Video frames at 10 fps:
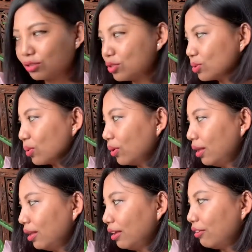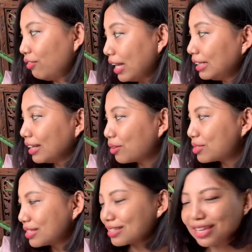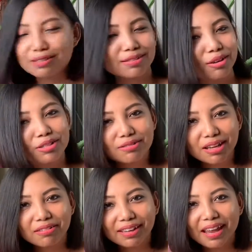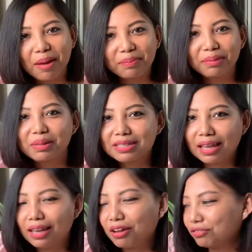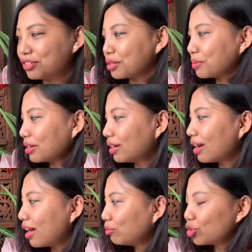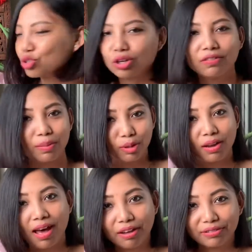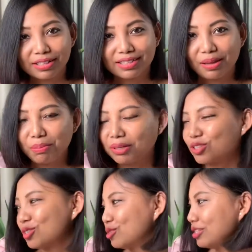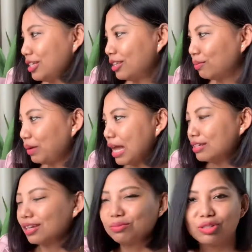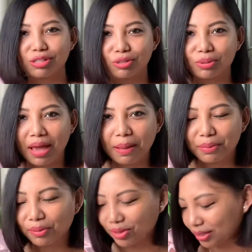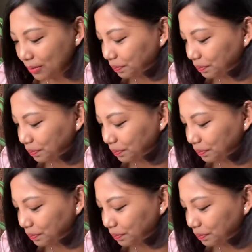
So finally I was successful. I was very happy because I love turmeric. I'm not sure if I'm going to harvest them, but just to see the plant, I'm just so happy with it.